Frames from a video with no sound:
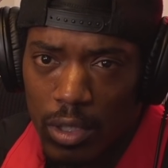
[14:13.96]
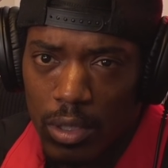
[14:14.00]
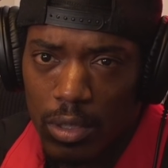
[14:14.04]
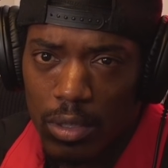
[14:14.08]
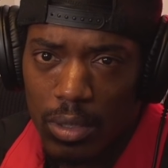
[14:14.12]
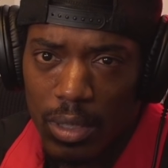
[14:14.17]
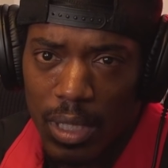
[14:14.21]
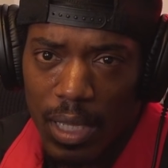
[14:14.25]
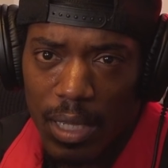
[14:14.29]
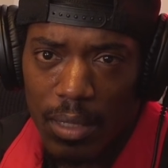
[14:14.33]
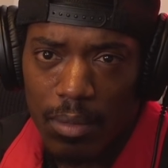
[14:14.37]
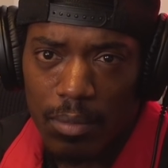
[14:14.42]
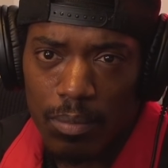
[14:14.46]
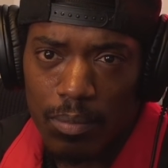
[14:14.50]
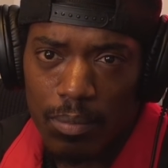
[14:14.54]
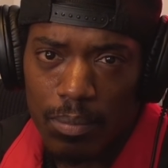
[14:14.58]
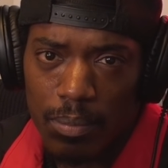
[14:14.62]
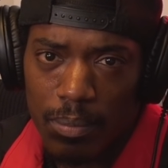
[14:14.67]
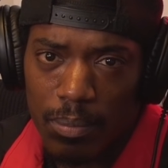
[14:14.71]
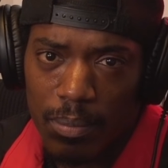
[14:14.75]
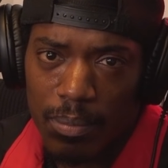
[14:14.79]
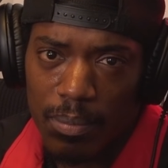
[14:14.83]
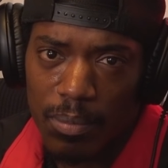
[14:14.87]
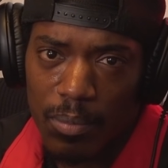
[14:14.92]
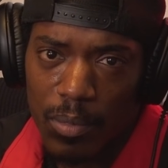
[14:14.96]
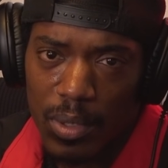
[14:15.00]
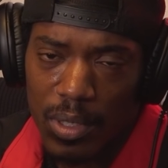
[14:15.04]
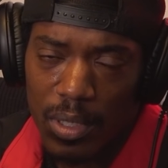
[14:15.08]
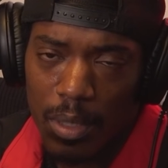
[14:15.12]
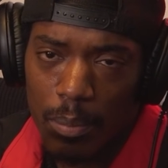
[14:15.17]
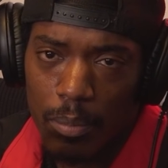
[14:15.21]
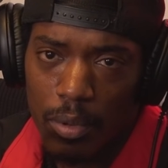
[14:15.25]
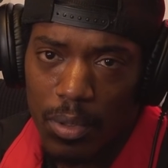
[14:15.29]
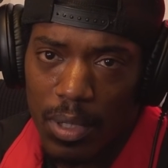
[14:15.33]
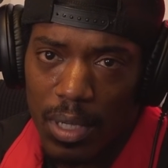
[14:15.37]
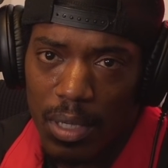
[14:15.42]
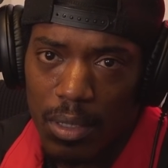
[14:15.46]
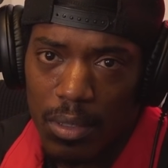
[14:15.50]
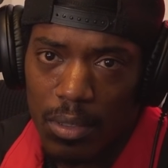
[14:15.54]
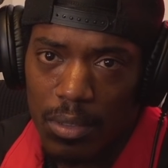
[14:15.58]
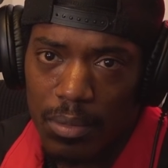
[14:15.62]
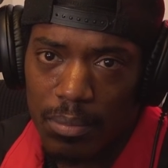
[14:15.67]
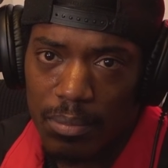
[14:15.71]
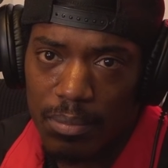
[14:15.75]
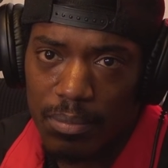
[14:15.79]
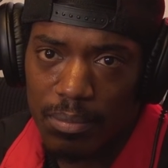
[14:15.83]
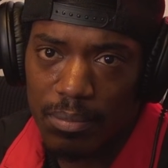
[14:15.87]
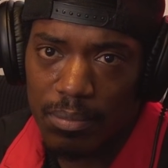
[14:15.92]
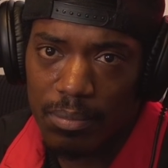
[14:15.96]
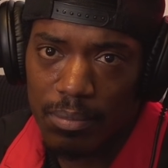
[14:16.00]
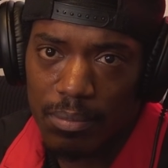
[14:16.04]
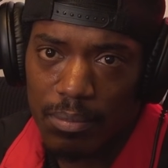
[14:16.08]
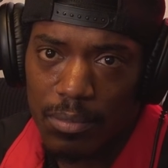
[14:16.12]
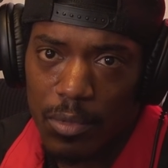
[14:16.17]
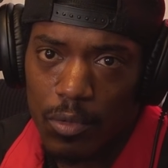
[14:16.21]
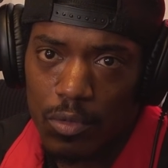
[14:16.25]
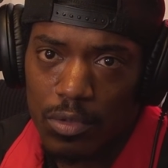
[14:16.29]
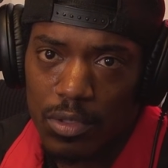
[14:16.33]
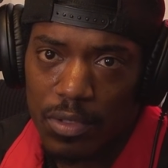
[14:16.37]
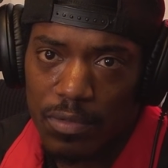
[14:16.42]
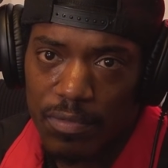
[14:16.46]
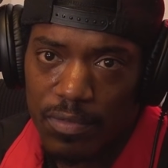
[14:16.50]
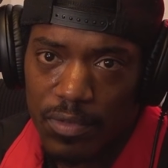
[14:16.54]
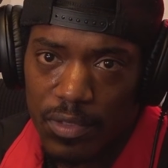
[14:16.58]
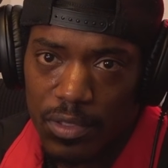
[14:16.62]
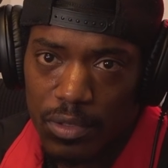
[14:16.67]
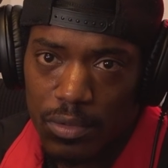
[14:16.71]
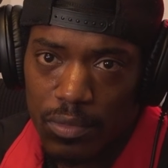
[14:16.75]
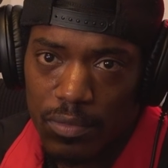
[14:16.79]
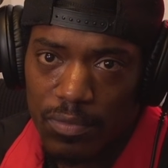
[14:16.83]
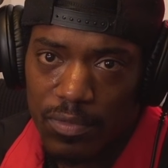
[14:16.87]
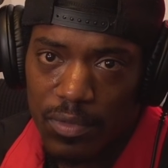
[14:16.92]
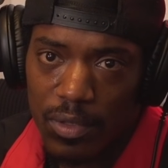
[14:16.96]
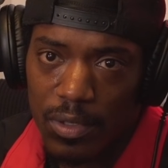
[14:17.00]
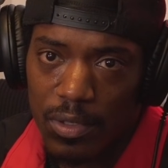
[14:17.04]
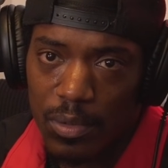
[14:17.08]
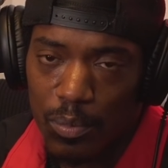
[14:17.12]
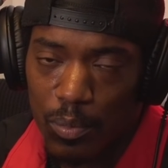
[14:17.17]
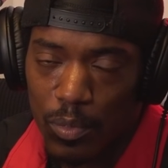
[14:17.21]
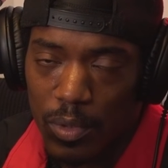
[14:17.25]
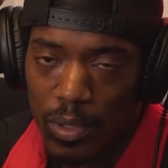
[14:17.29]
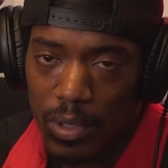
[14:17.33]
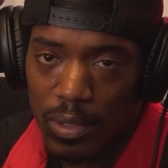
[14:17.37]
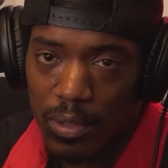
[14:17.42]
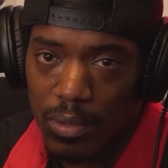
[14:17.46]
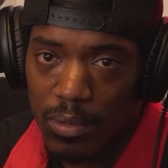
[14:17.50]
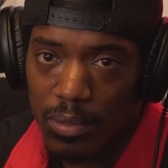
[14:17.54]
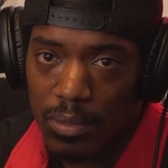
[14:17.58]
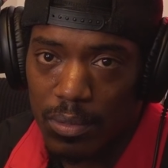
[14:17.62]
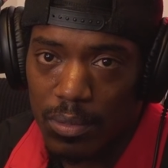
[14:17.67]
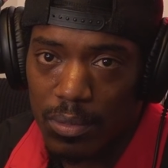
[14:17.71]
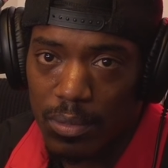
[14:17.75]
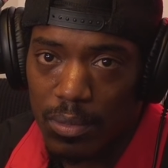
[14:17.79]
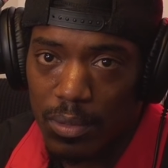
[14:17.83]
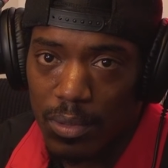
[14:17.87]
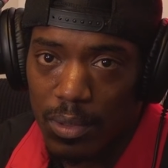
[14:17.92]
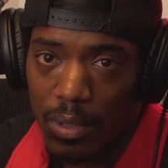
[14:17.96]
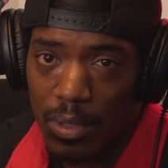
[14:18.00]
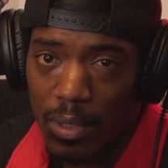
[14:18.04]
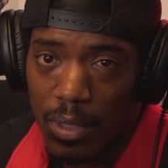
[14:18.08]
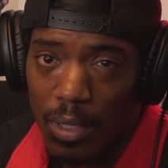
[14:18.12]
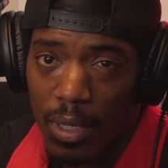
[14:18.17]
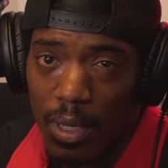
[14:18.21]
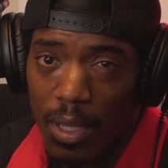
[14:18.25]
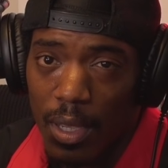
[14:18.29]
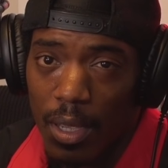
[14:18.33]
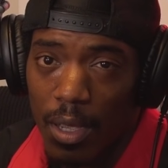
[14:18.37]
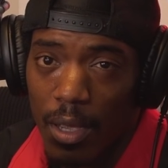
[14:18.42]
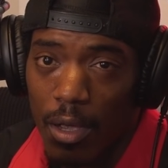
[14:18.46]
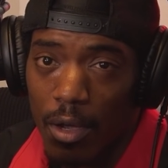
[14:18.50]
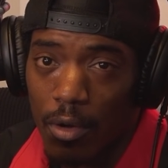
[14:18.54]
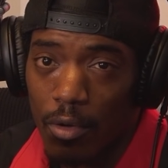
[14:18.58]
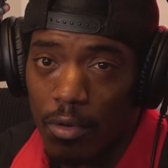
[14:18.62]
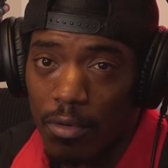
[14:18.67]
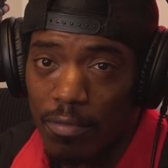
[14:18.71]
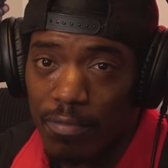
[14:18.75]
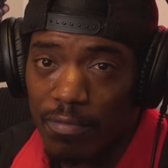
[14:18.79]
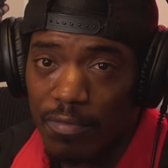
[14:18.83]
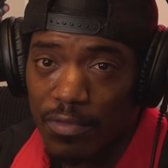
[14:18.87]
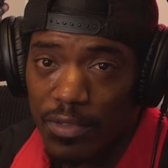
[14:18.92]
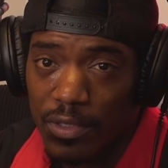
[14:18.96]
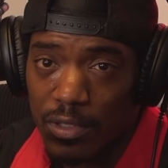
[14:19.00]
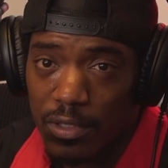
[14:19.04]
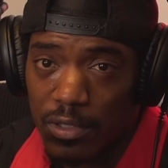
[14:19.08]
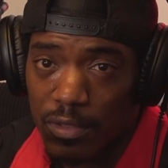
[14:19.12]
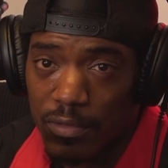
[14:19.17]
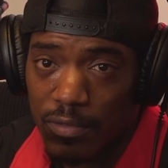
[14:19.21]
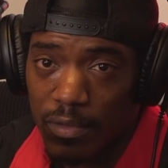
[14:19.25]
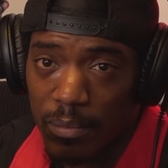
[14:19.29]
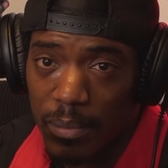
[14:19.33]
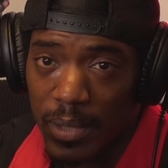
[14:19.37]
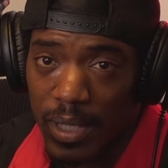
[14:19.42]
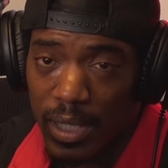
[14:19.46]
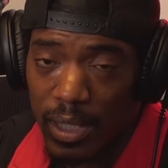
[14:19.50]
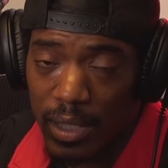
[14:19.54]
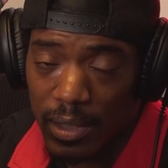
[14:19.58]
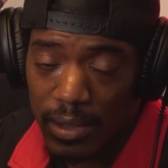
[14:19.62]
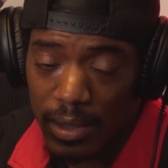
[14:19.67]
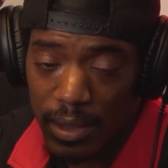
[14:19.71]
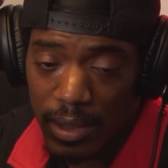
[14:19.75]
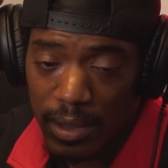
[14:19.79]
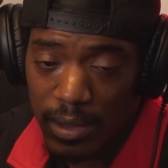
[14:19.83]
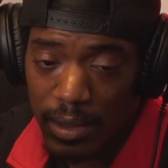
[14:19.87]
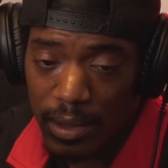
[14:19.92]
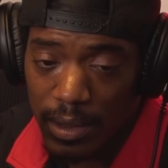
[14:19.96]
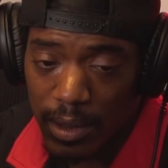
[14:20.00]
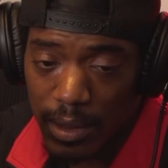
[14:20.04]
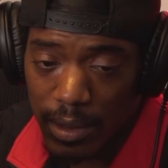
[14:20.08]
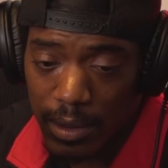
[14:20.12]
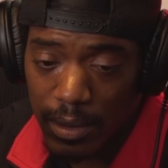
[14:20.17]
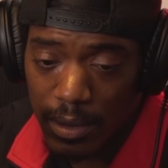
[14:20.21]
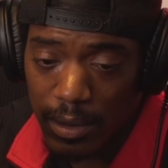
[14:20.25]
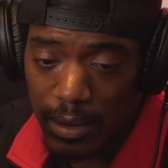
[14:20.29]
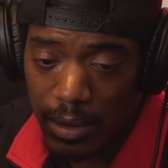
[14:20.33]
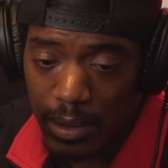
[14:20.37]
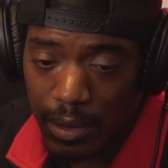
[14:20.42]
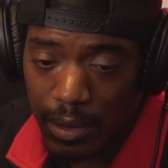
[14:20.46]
Like, when I put out Most Official Volume 1, I got features from SAS.